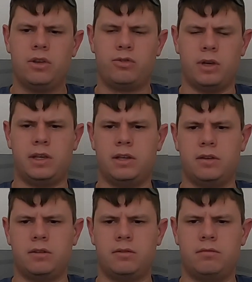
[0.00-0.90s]
drink
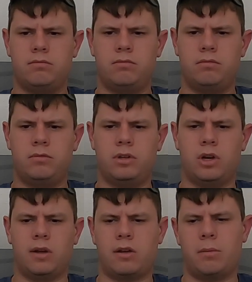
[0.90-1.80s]
it, you
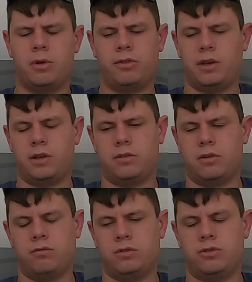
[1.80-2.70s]
know, and almost like
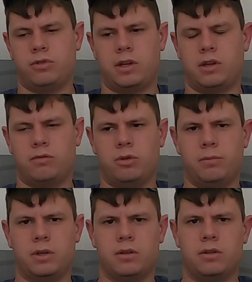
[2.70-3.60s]
drinking a
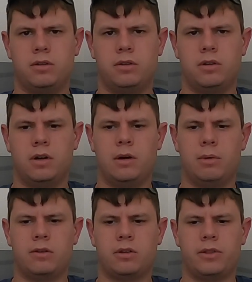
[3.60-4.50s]
root beer
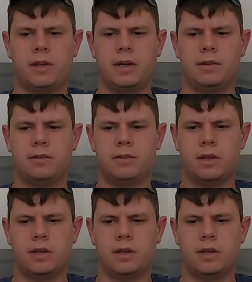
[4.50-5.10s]
when it's on the ice.